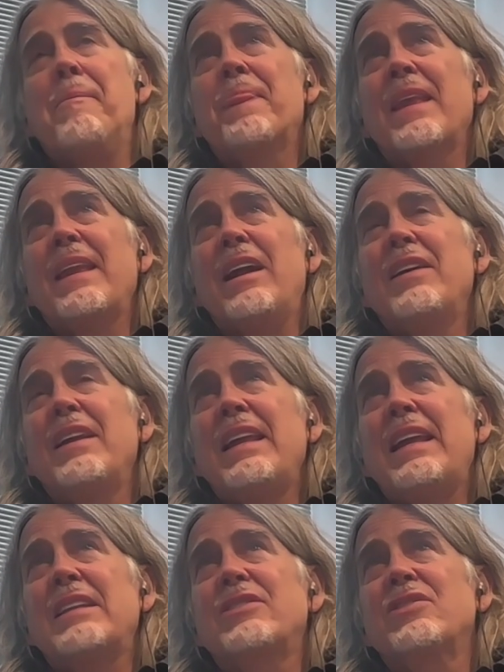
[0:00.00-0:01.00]

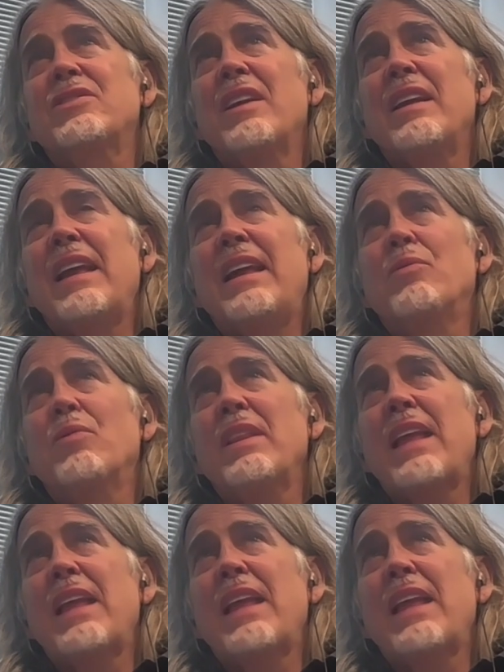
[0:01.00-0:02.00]
it really has a
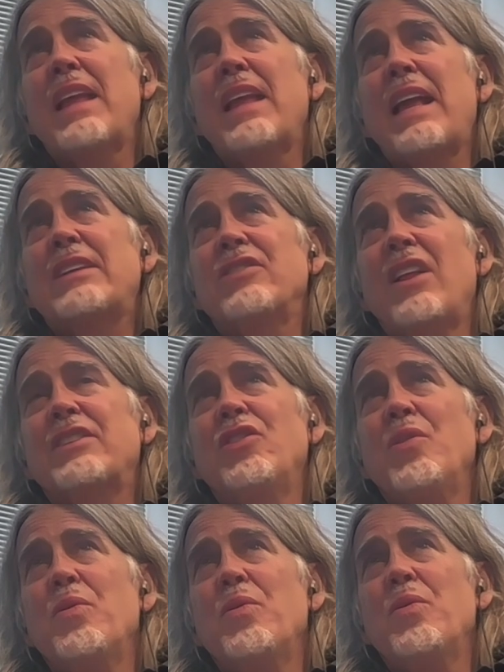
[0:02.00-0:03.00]
lot to do with
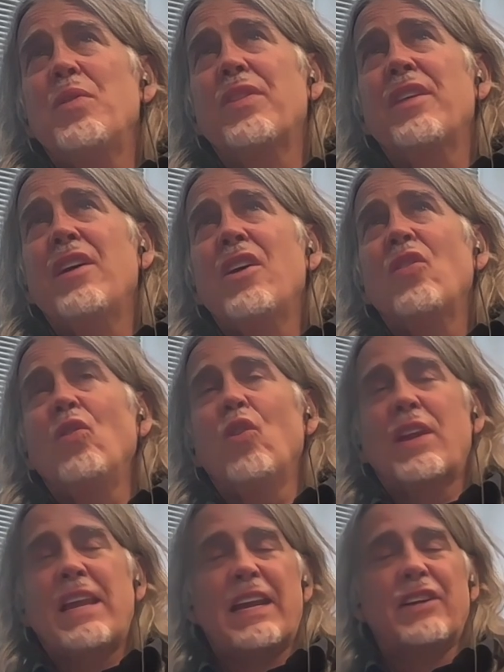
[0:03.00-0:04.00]
looking at
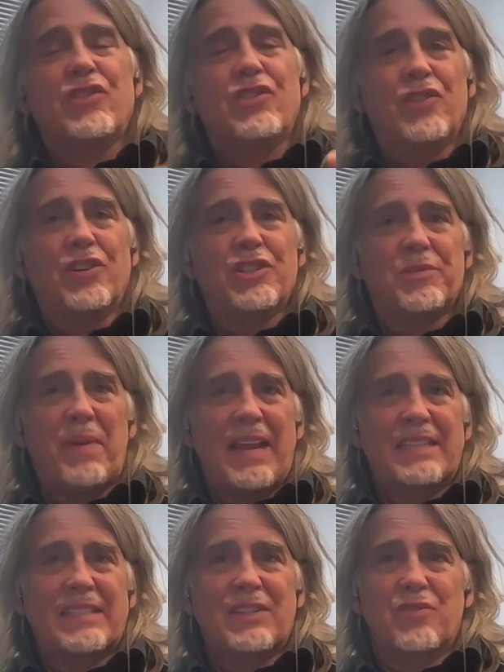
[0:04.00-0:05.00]
a search space
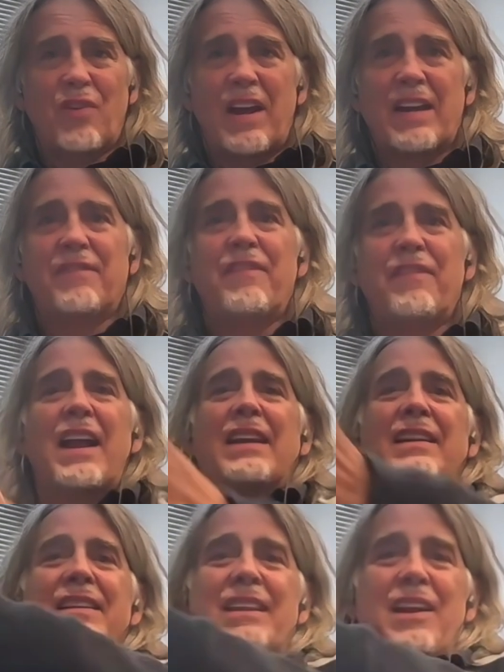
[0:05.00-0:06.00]
and trying to find,
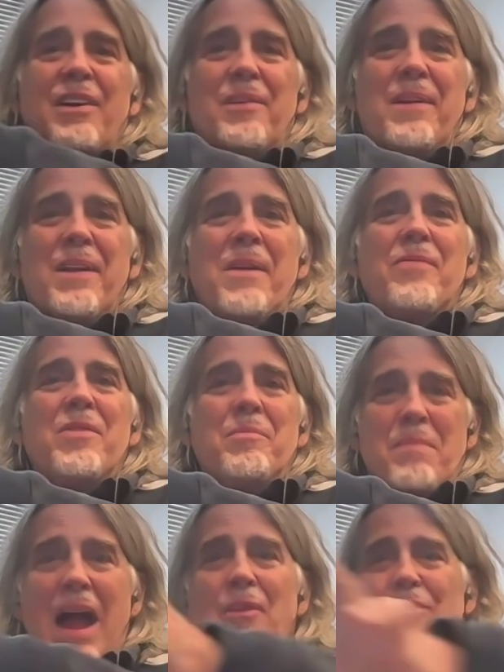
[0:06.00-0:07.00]
the
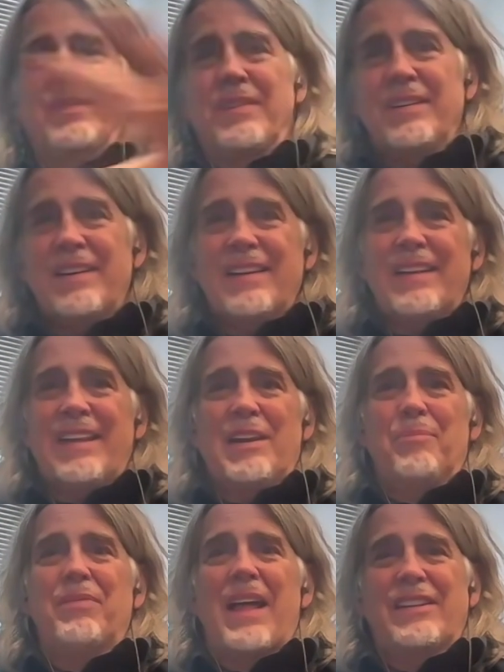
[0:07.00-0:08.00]
mountain in a
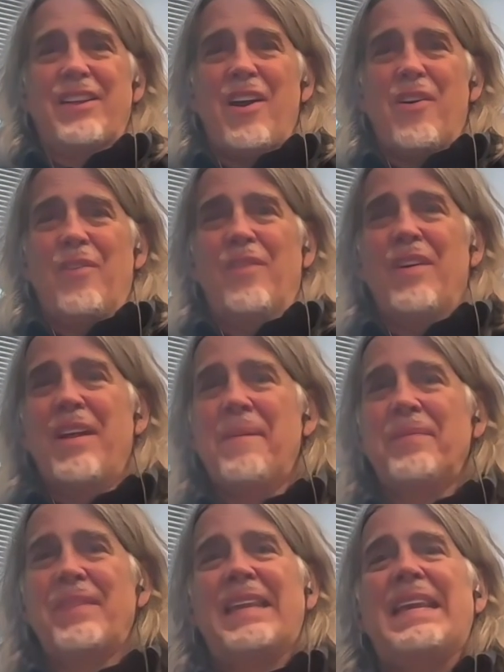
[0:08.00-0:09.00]
plateau.
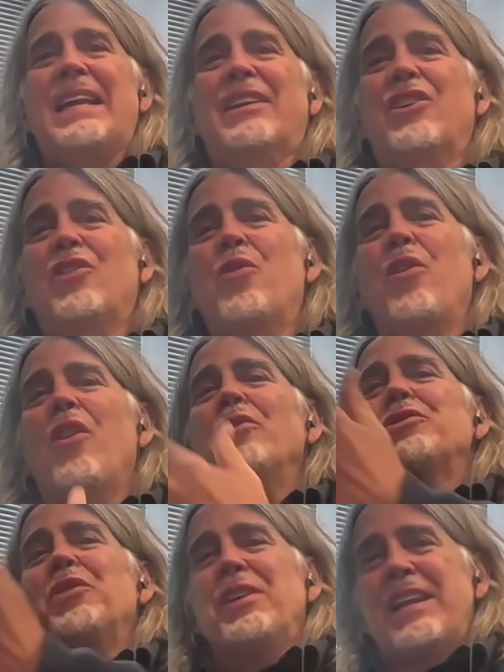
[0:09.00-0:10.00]
The
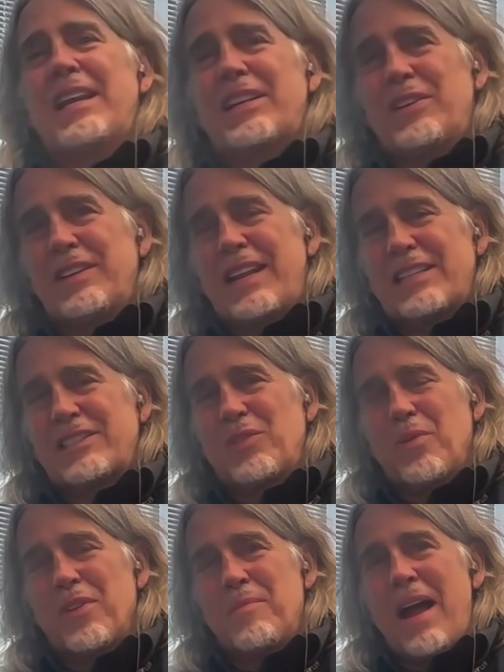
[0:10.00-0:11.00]
closer you can get to guess to
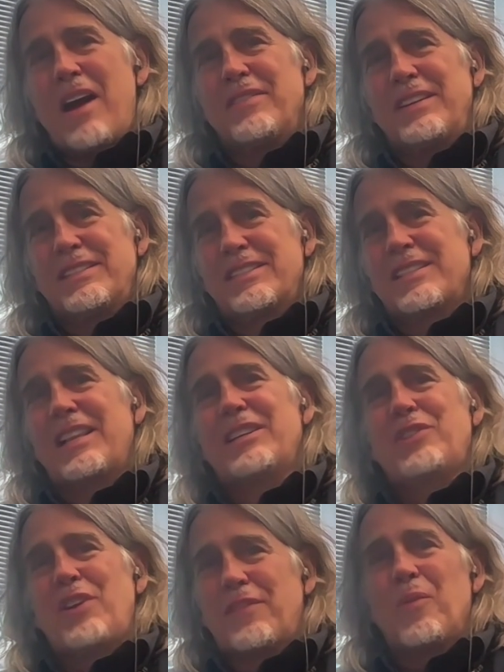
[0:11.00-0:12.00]
where the mountain is, the
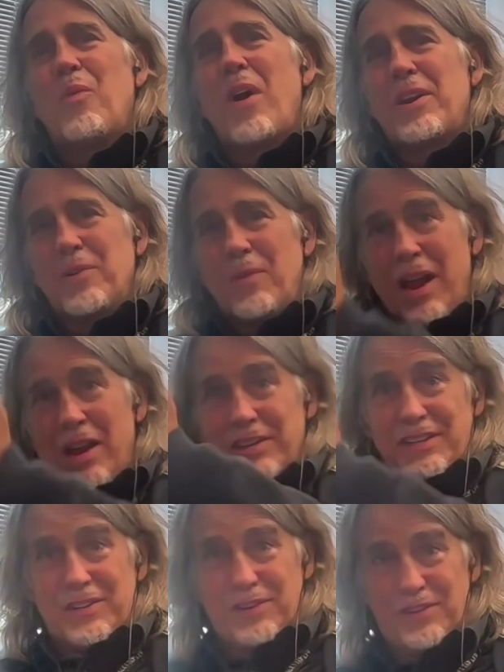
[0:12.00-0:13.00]
less you have to wander around
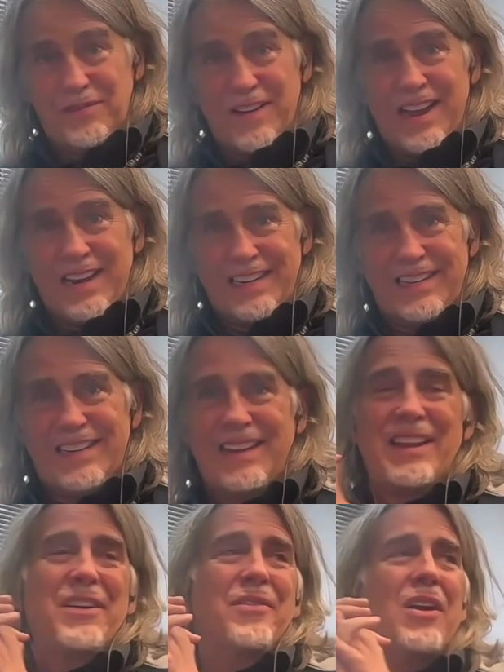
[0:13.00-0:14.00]
until you find it,
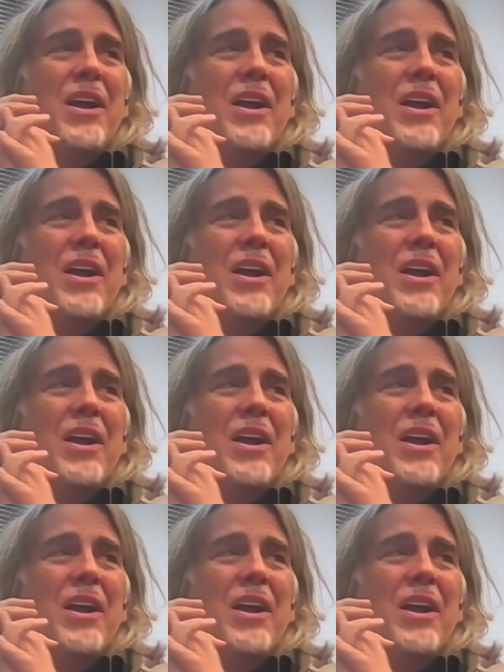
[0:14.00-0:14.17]
right?